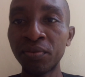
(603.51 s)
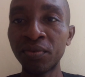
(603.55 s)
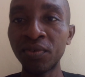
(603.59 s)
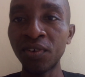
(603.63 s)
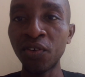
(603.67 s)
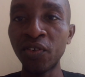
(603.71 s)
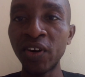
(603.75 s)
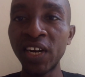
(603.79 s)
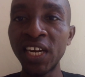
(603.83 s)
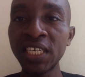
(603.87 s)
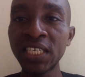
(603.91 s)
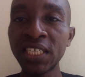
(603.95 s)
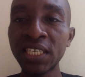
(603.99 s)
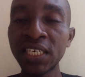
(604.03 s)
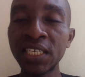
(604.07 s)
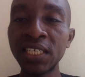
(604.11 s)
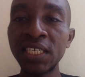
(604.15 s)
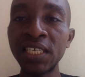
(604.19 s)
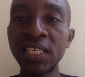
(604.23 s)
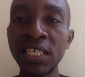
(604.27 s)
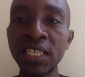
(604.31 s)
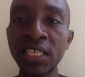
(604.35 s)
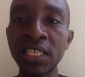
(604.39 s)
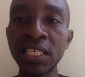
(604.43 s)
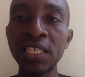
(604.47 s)
All right,
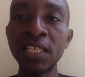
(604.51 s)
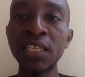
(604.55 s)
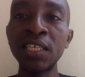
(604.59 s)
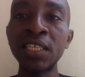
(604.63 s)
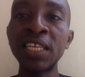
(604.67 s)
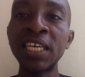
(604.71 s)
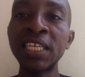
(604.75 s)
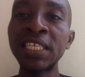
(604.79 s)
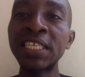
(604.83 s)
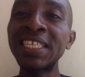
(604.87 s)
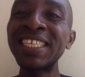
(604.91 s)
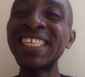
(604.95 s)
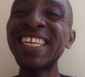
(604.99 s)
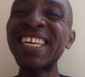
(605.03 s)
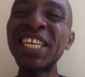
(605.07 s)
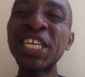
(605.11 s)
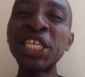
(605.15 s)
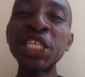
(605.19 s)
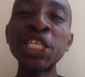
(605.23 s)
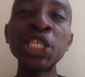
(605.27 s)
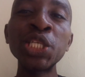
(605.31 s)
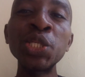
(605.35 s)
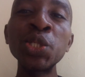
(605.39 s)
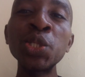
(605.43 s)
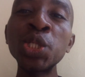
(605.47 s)
yes, that there
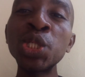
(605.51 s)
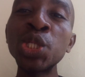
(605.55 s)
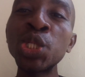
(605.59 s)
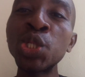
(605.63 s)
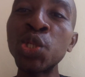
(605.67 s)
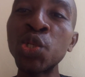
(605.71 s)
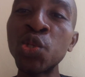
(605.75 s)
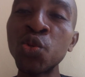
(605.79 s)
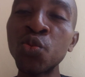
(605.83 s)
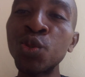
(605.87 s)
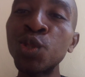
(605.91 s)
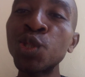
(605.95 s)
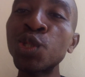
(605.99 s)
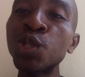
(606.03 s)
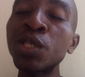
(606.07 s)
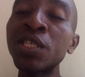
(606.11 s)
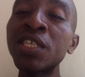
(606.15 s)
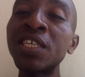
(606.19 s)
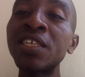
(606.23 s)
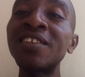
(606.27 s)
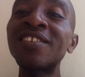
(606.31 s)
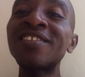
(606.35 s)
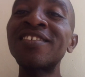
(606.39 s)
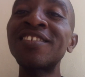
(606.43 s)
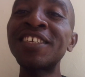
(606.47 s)
is no situation
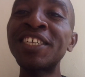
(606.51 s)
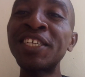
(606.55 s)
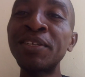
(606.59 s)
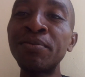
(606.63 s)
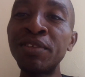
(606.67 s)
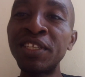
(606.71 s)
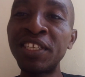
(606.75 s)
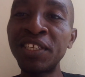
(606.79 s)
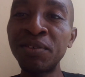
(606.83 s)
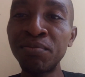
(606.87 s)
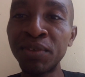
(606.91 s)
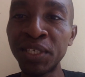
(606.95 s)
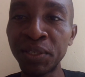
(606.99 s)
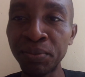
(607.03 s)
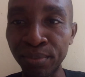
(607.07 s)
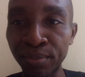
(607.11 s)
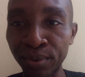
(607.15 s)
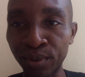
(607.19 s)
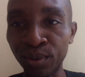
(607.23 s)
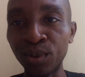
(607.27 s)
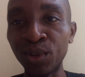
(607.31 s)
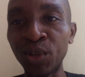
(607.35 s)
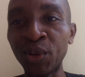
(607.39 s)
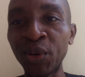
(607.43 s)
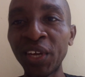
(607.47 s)
that is irredeemable.